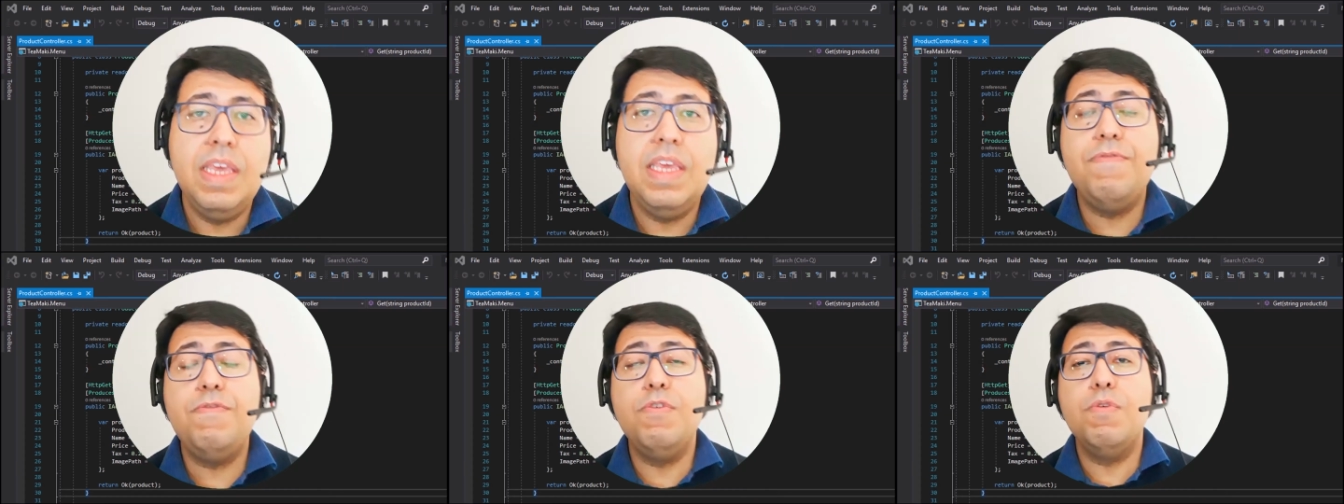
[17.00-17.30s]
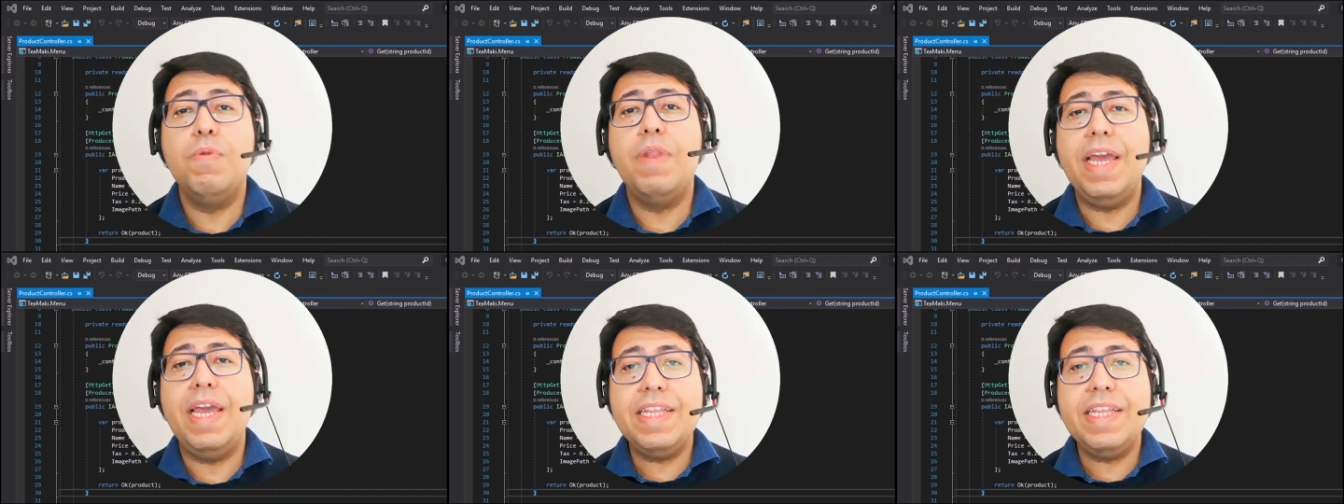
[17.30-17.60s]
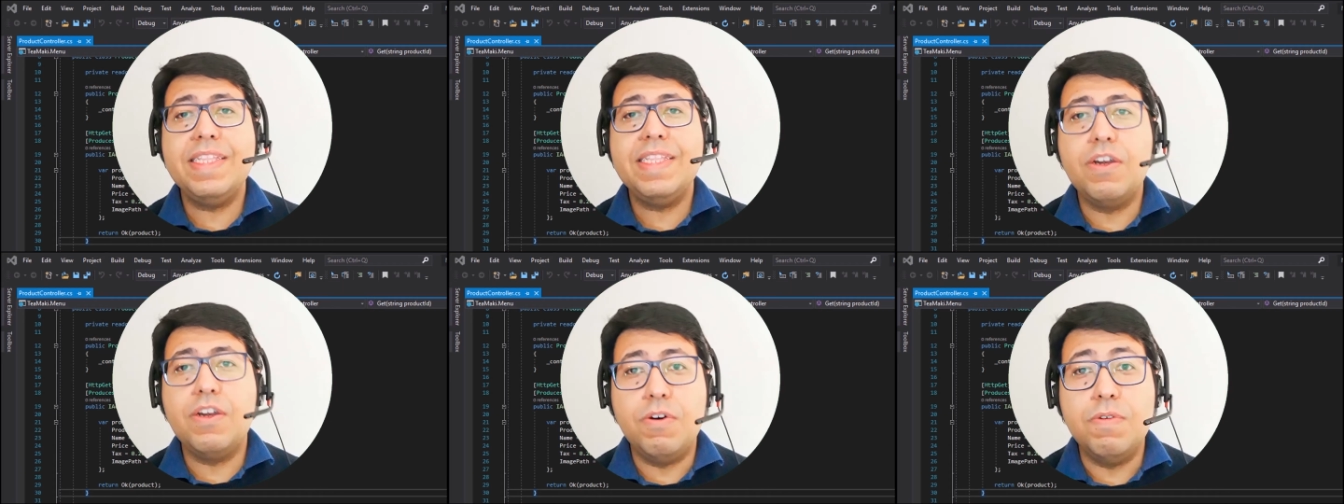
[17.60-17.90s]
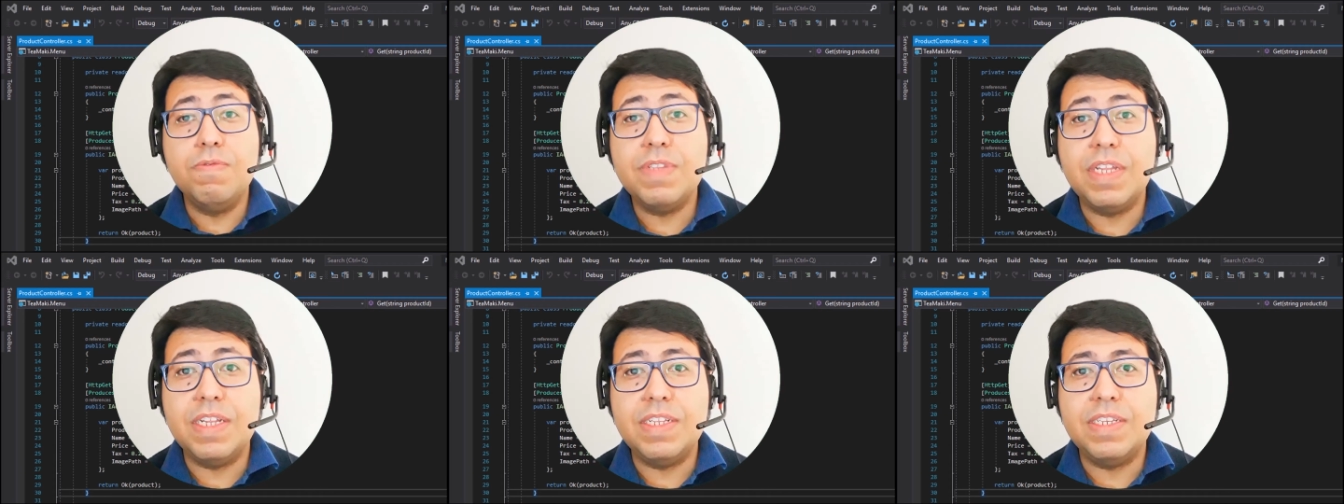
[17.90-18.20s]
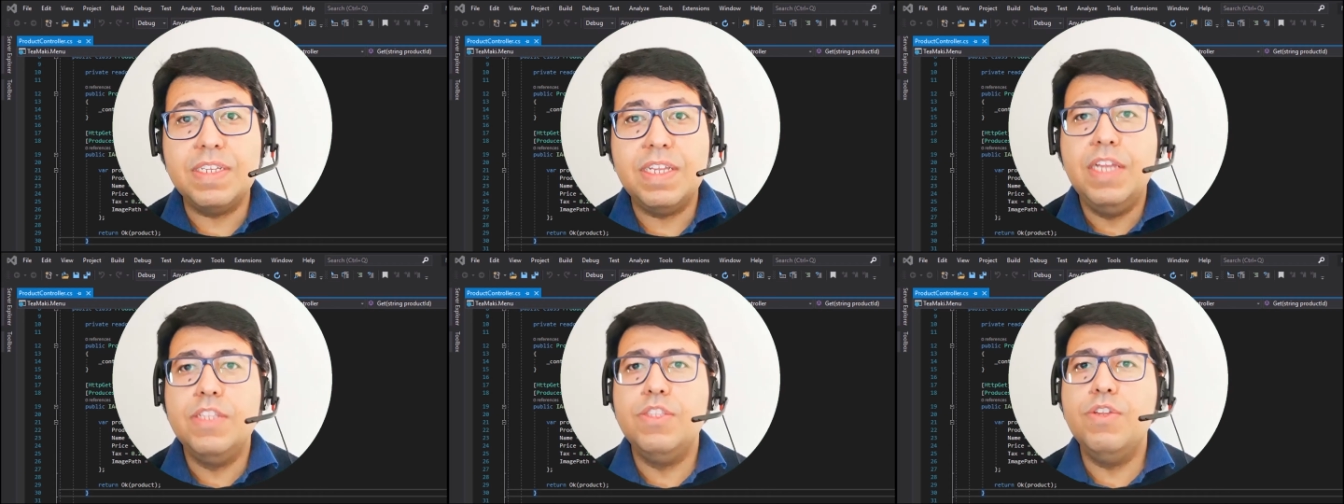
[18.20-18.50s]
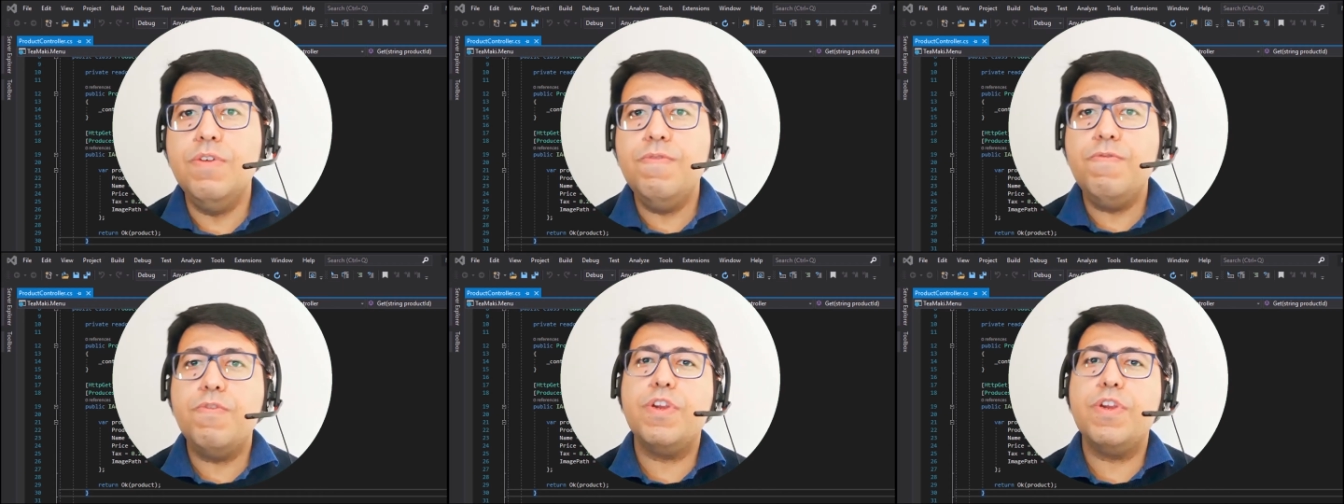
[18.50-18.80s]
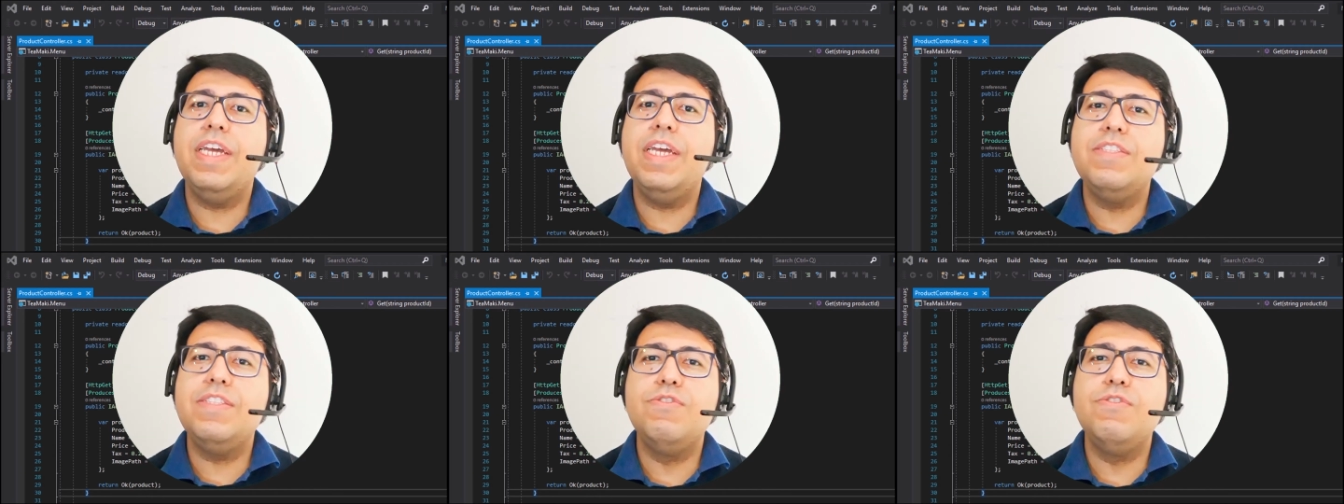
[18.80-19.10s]
If you like the content, don't
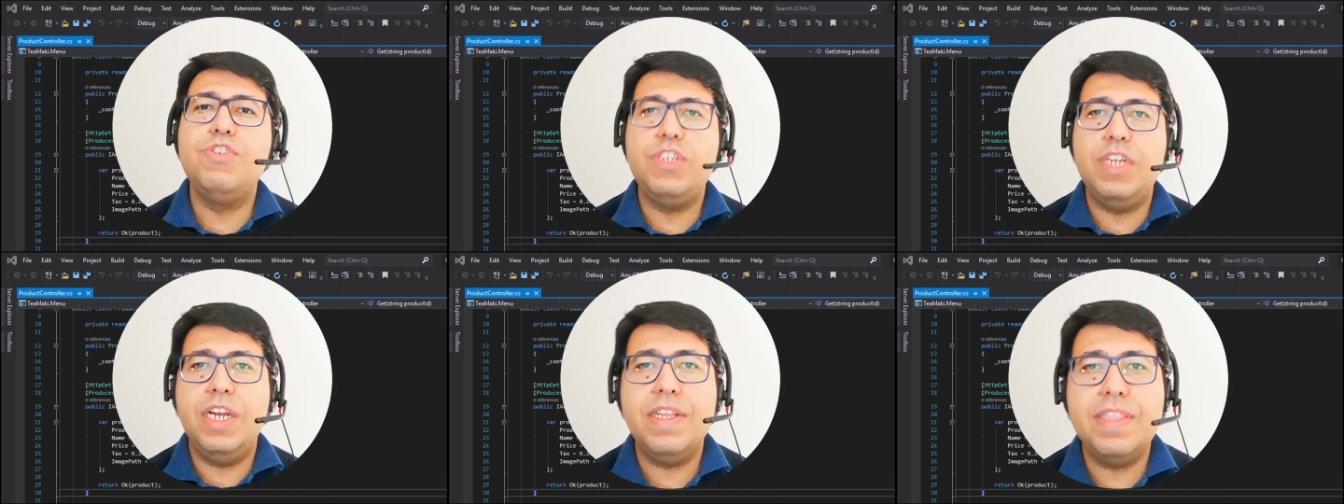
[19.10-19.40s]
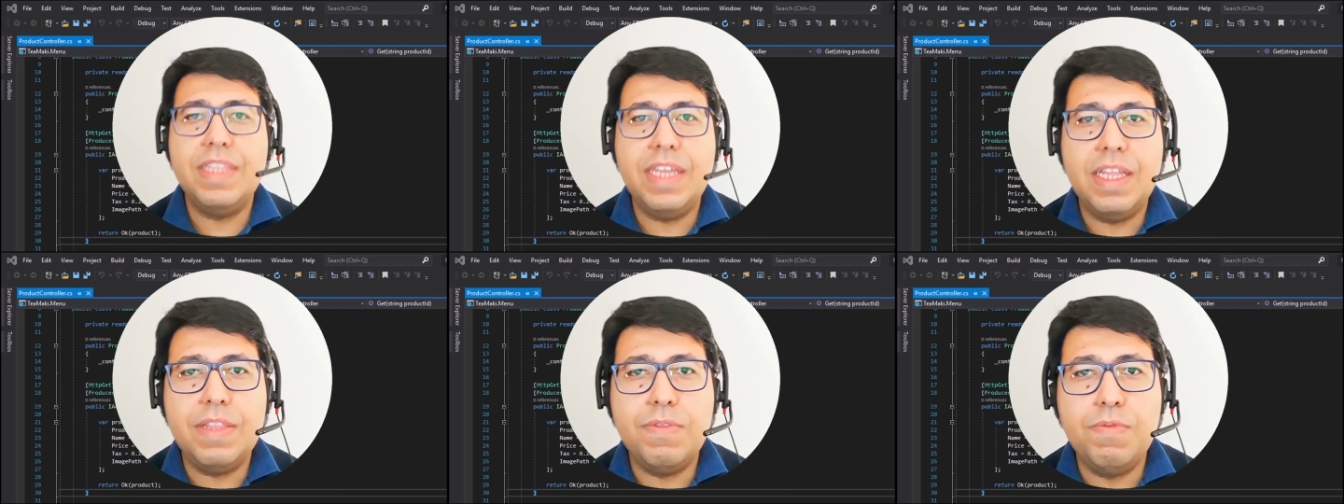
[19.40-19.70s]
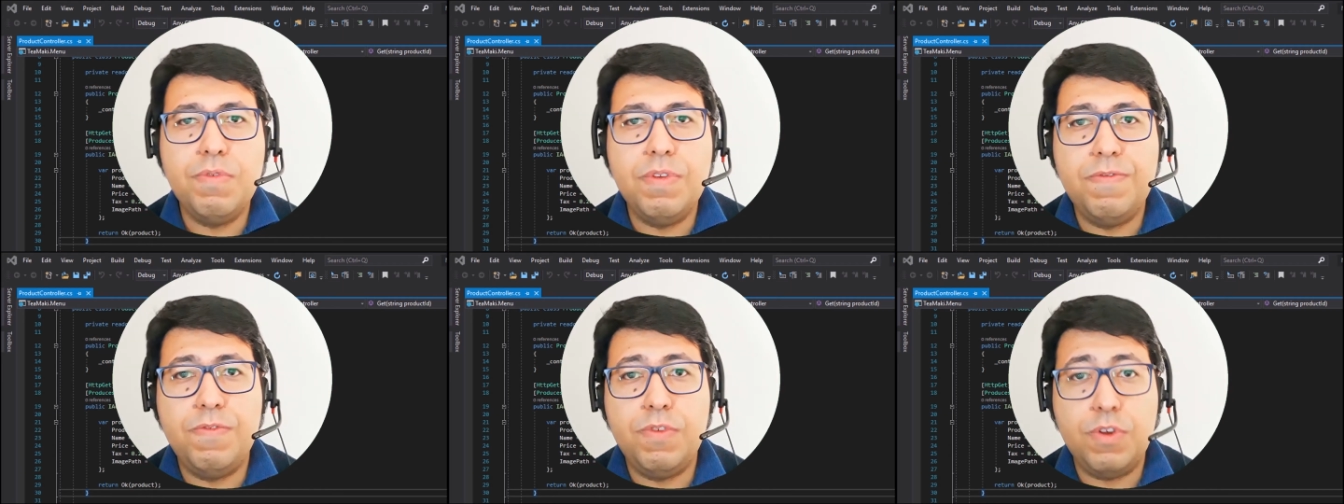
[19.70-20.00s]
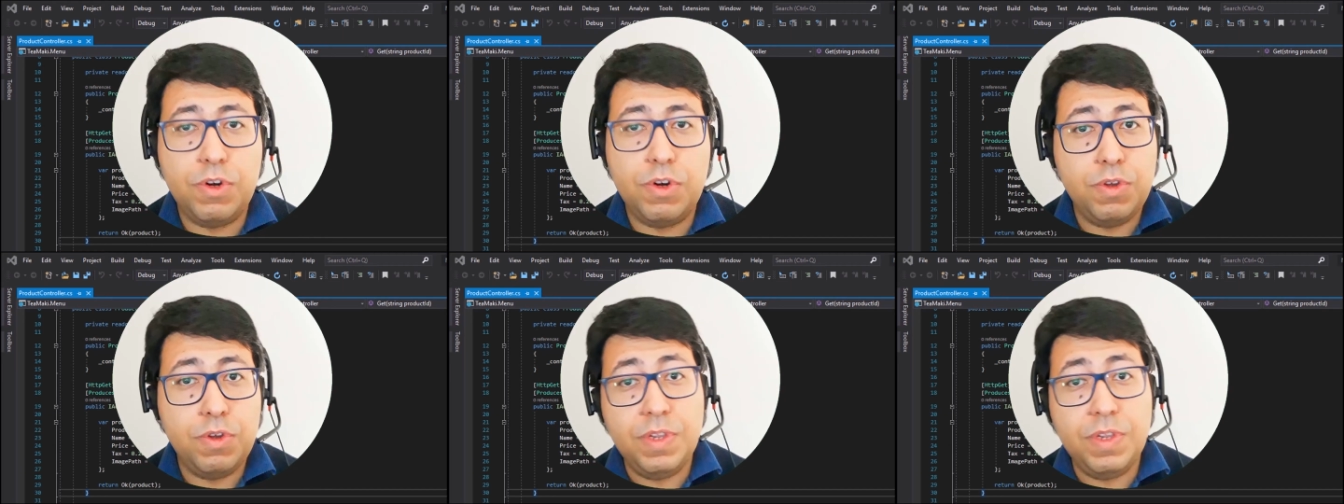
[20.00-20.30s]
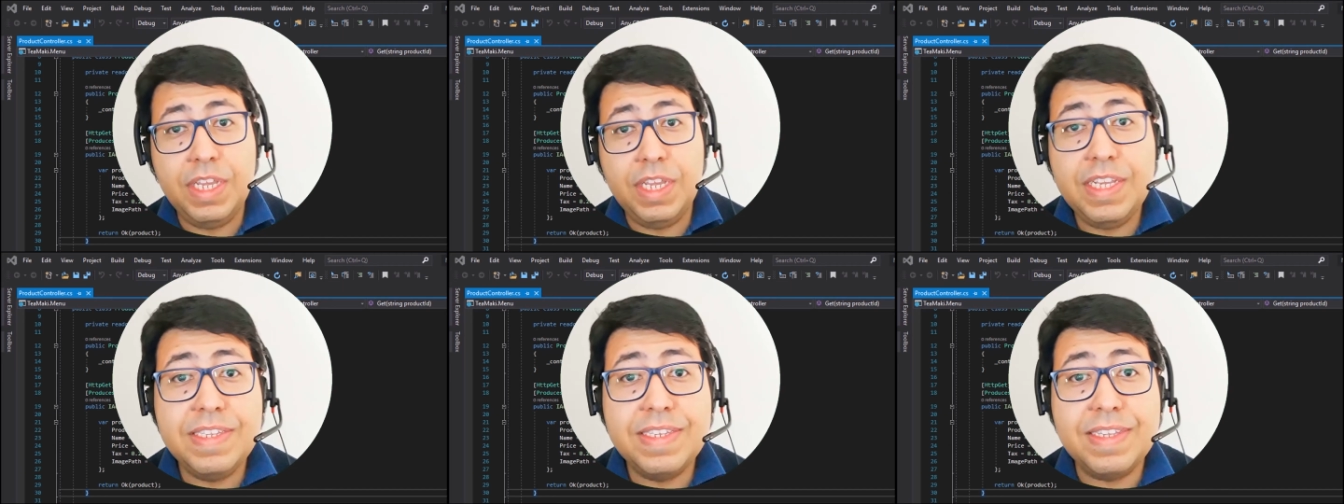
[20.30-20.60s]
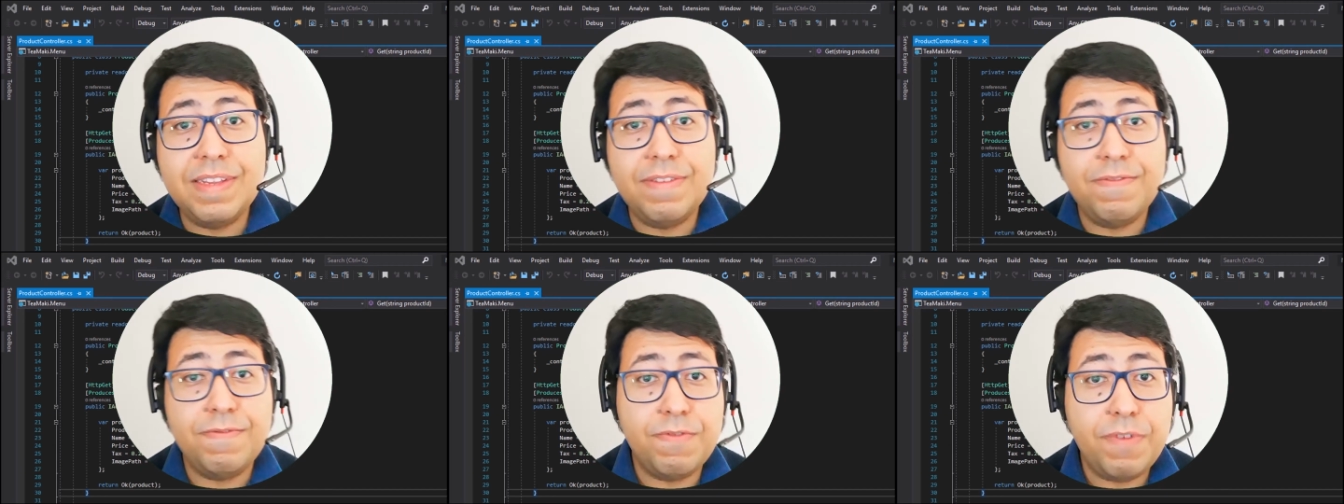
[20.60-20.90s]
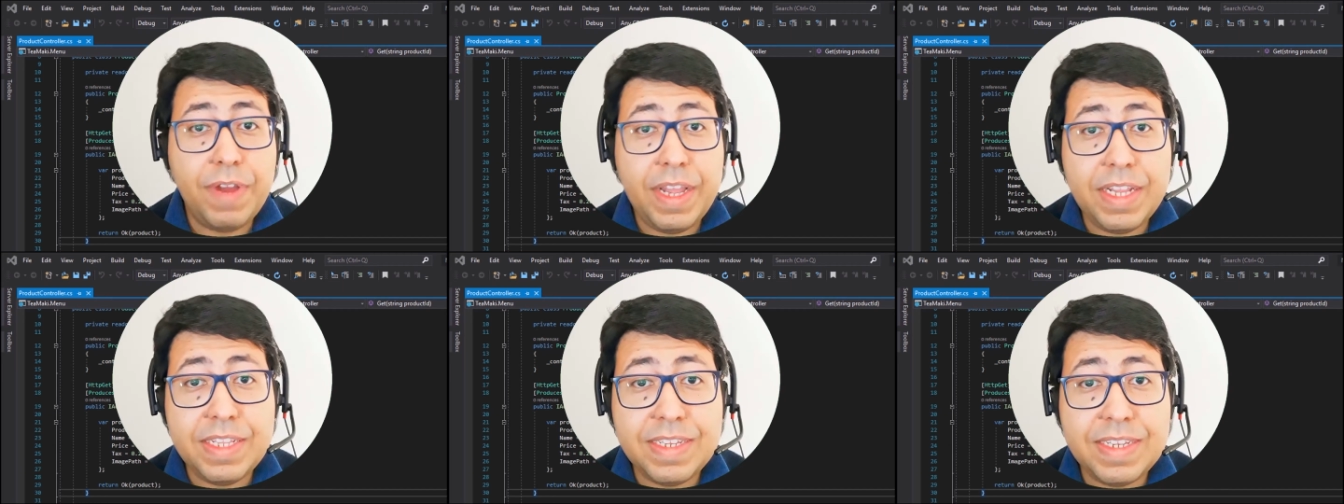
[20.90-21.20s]
forget to share that with your colleagues and
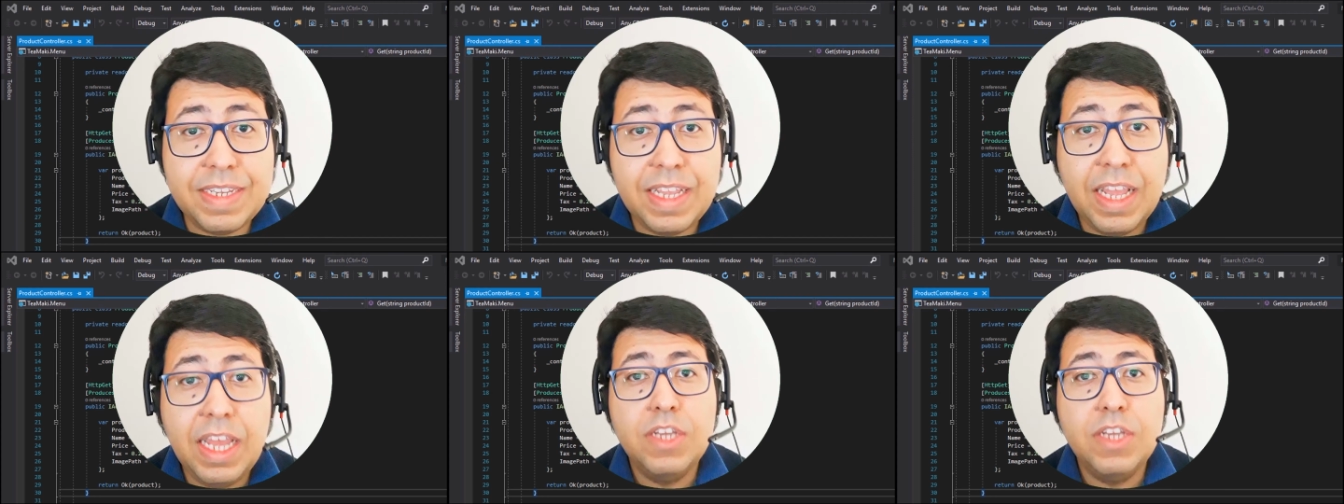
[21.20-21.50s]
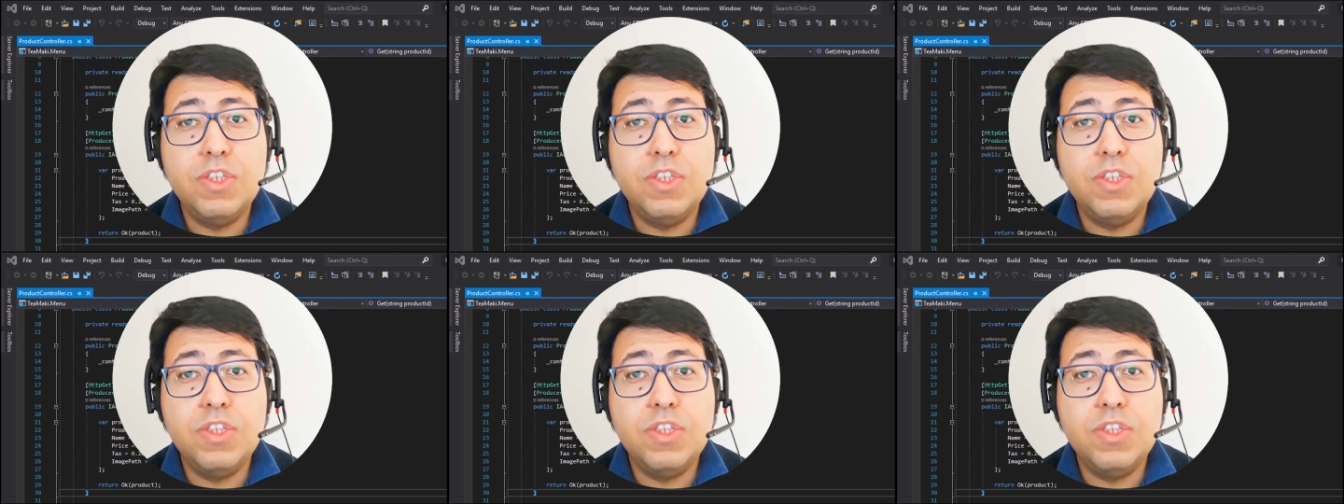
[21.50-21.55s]
friends